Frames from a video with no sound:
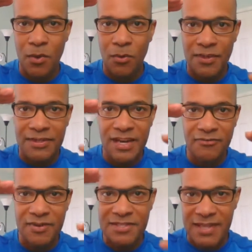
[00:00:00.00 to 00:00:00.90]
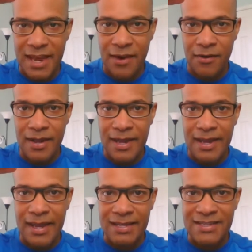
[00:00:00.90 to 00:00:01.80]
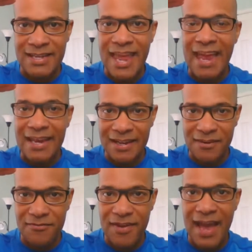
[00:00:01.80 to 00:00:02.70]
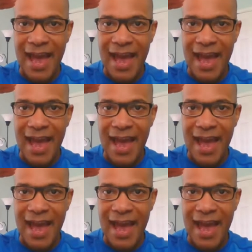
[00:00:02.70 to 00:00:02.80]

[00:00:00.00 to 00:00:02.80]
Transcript: well, the difference there is negative